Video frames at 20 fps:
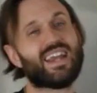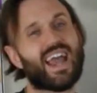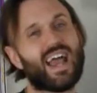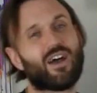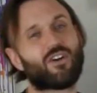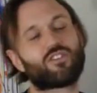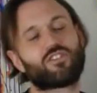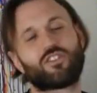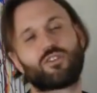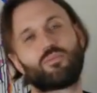
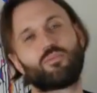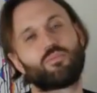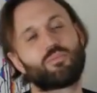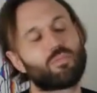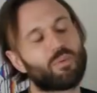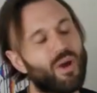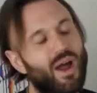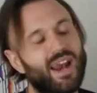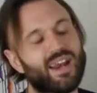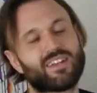Now, some
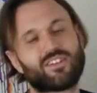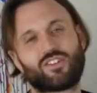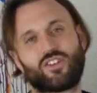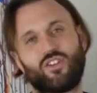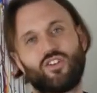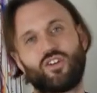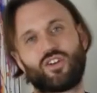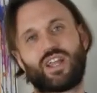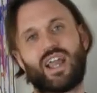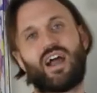products
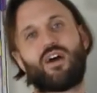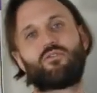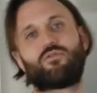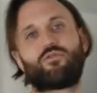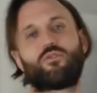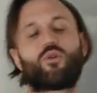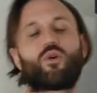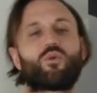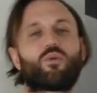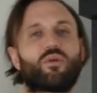to look
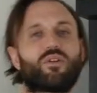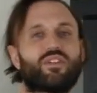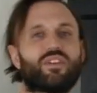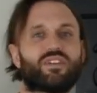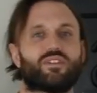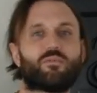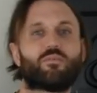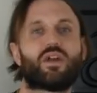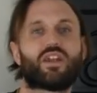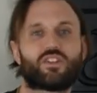out for where
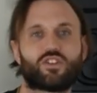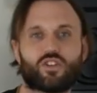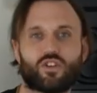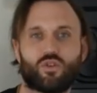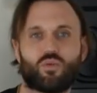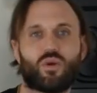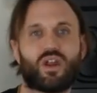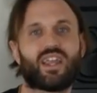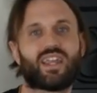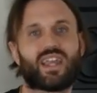the
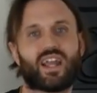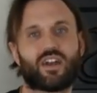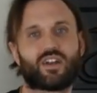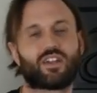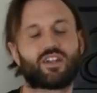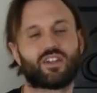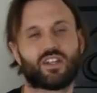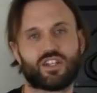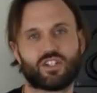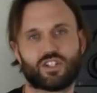dimensional weight
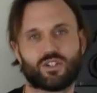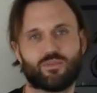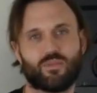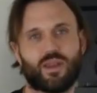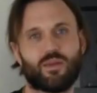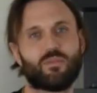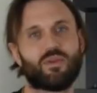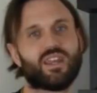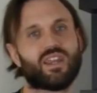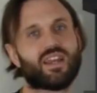calculation
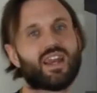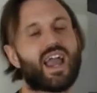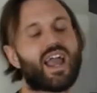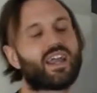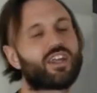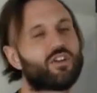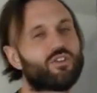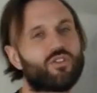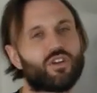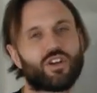may be
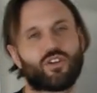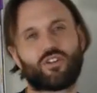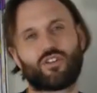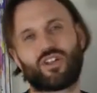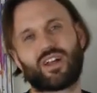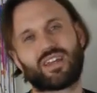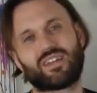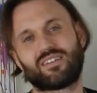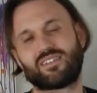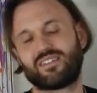inaccurate are
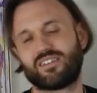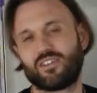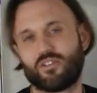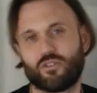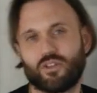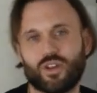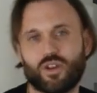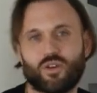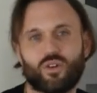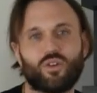like
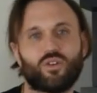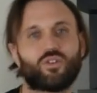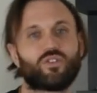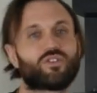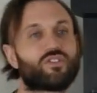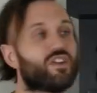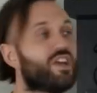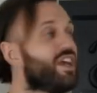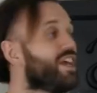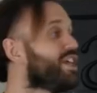
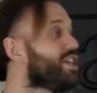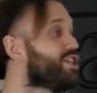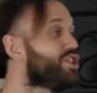cereals,